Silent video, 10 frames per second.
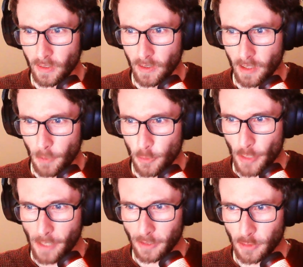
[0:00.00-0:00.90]
I'm
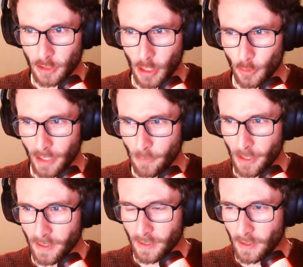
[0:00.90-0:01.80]
raring to go, Nami.
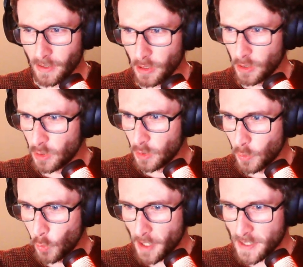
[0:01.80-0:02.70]

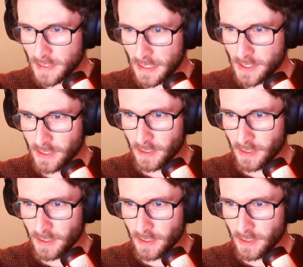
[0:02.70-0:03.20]
What is this?